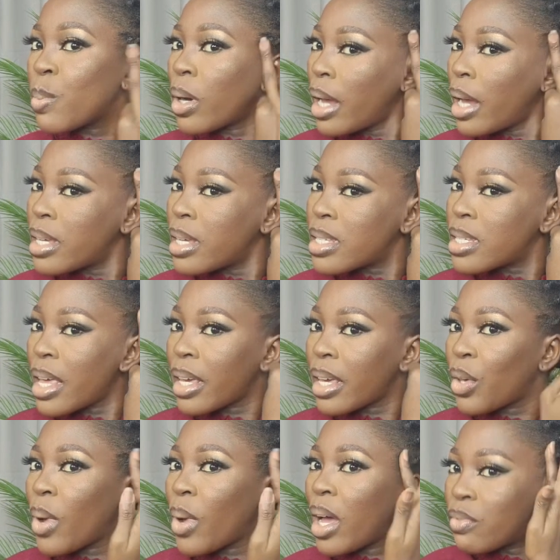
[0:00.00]
yes, thank
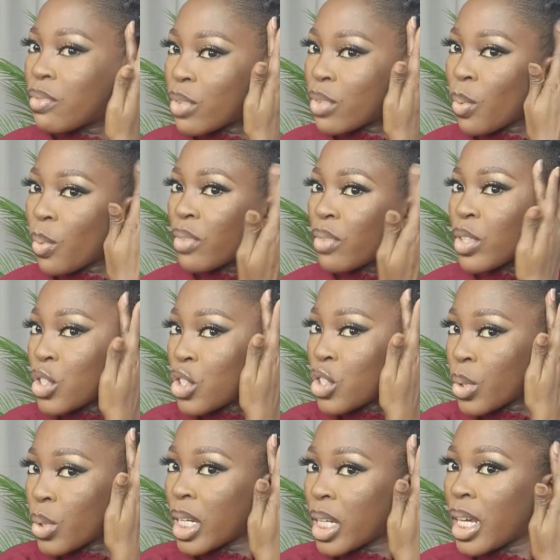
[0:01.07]
you everyone for
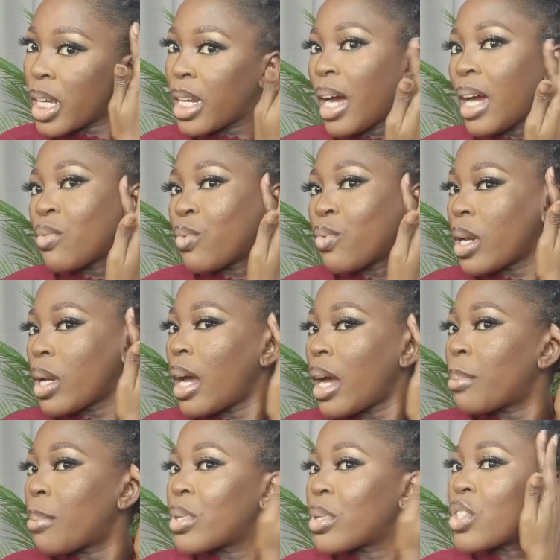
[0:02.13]
tuning in. I really
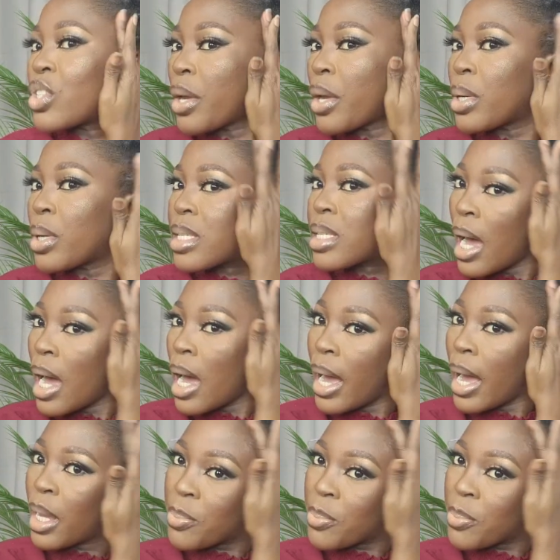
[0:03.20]
appreciate your time.